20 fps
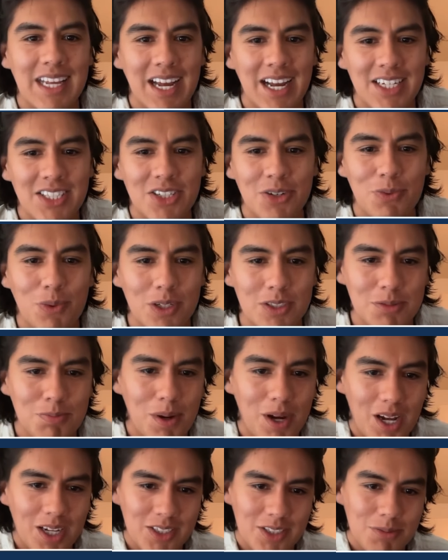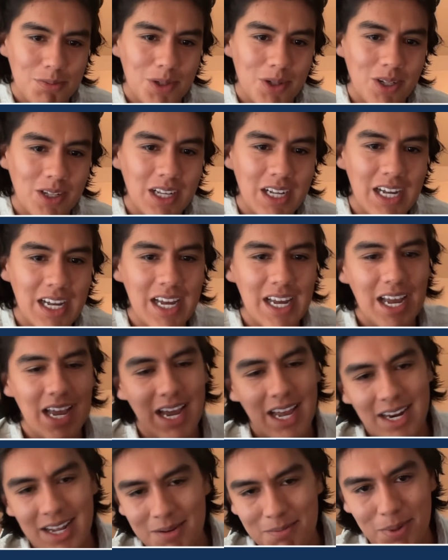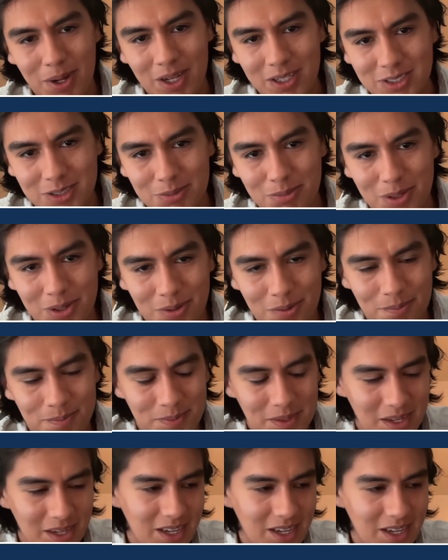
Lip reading: the edge of what's possible and impossible.